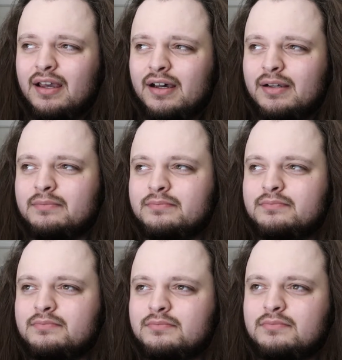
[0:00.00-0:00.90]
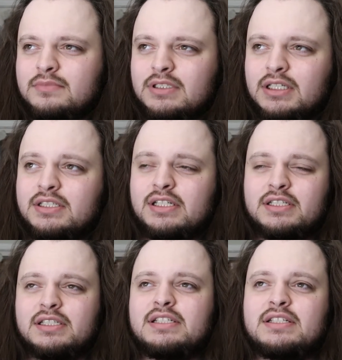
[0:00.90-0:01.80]
Um, Alyssa
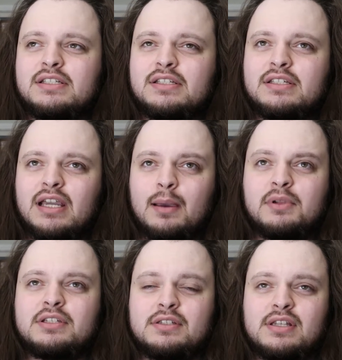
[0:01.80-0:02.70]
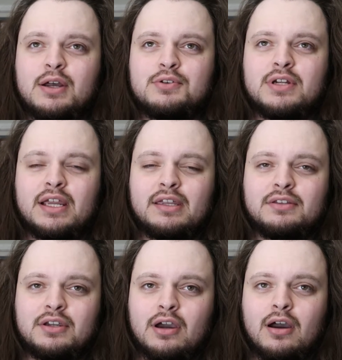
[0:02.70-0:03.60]
has listened to the Hamilton soundtrack
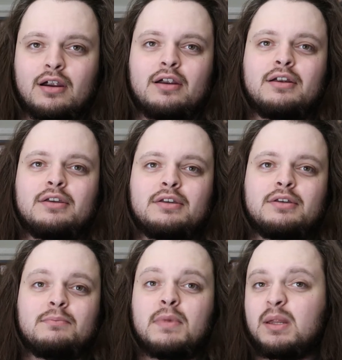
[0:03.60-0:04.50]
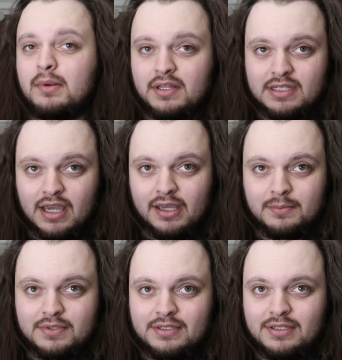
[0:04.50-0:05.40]
in the car many, many
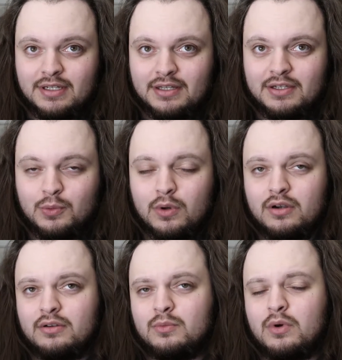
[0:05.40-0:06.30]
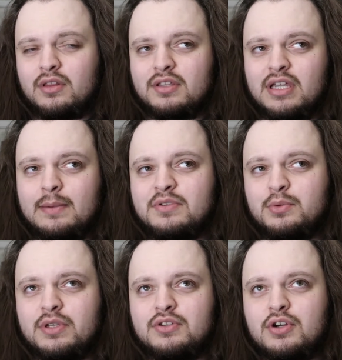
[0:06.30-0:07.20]
times. I think one one of the times
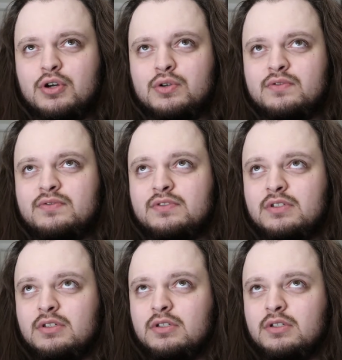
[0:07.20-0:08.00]
that we drove